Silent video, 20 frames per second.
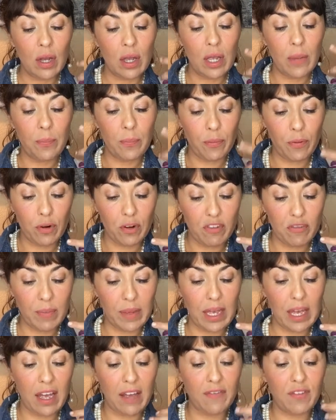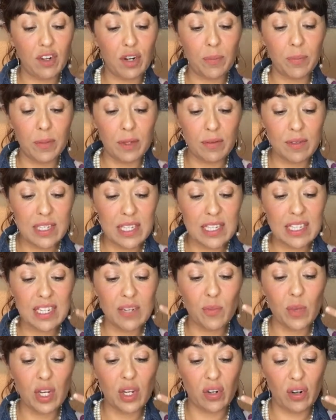improvement of your immune
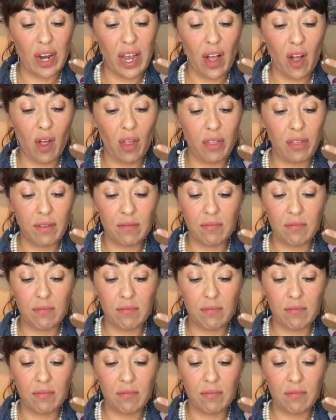system and your health.